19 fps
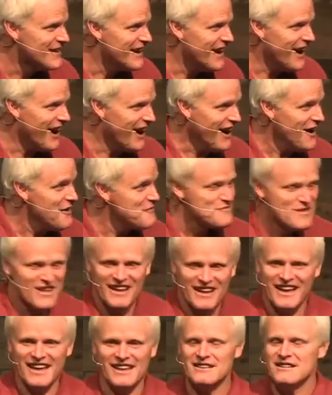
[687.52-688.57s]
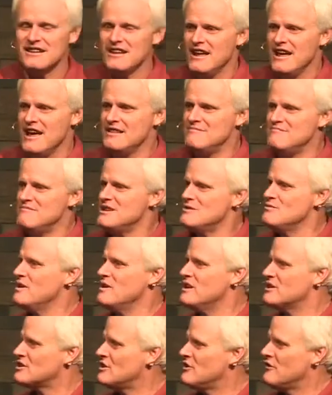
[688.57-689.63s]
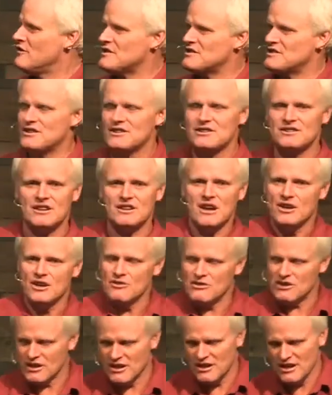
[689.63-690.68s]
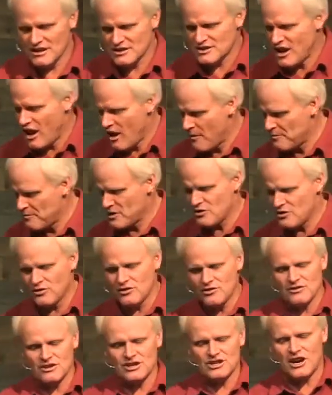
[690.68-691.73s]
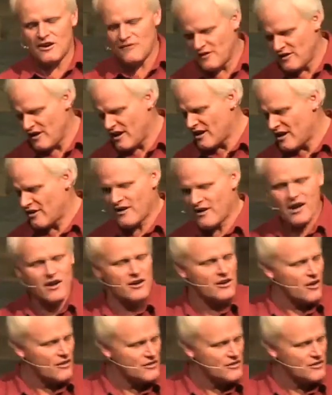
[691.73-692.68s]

yeah, and and midweek services, you can get topical, you can cover a lot of ground